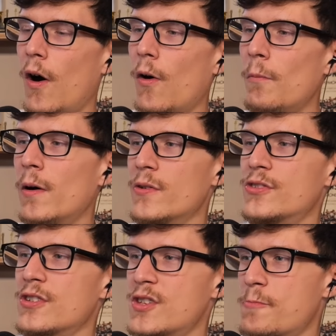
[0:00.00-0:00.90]

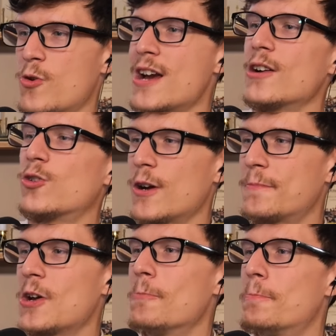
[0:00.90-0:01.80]
almost spring
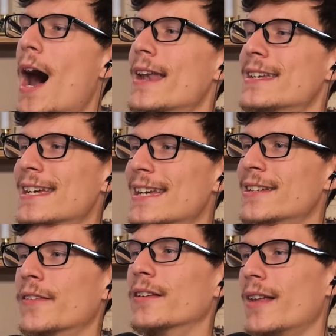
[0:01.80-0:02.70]
cryptobotany
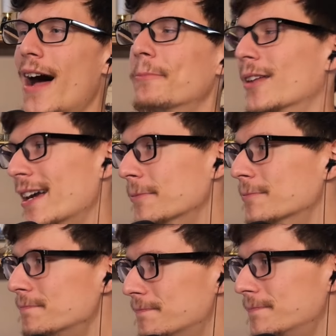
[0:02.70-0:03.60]
into the limelight.
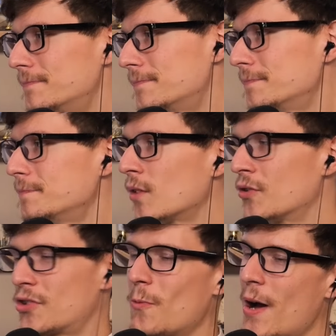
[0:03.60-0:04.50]

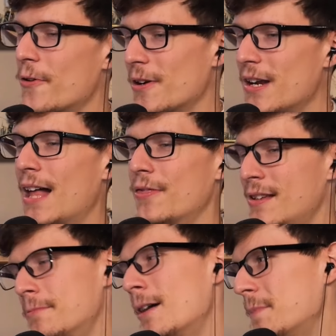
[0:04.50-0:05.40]
So whether or not
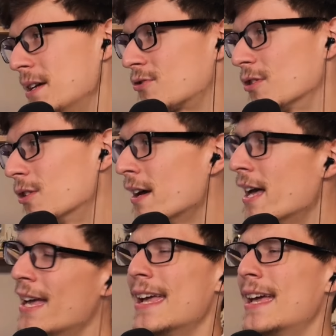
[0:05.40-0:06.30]
this might be true,
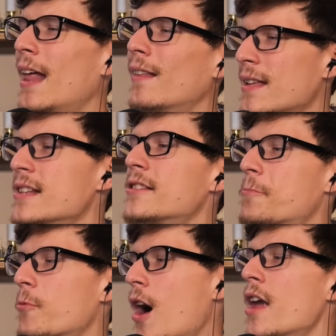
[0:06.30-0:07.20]
it at least
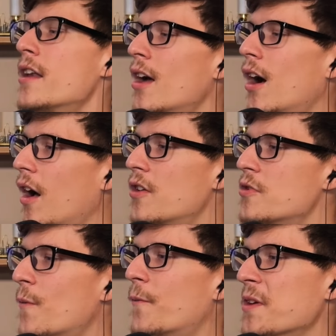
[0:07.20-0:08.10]
brought a
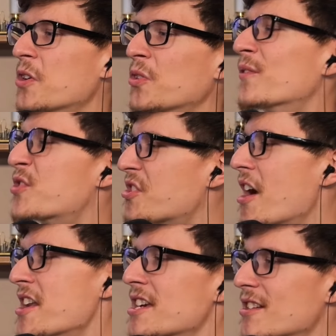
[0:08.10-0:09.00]
new field of
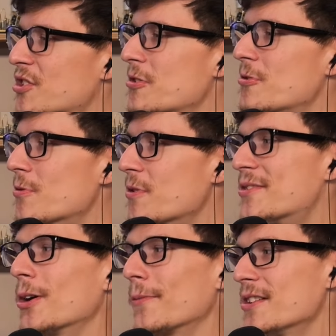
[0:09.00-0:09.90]
study to the
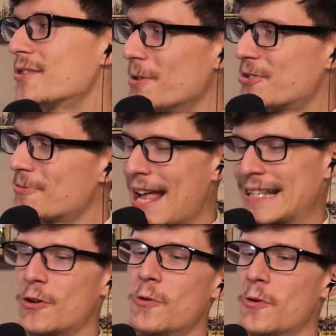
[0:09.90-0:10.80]
surface, which
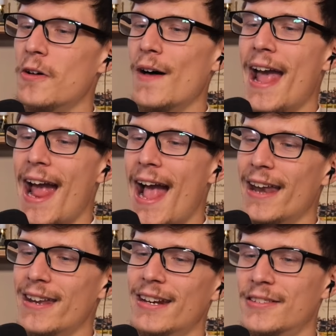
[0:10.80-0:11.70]
that's cool,
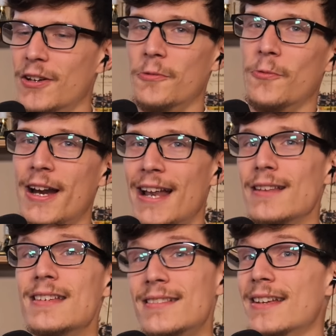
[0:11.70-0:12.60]
and in its own right, at
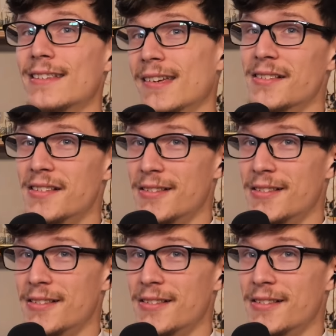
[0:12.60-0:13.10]
least it did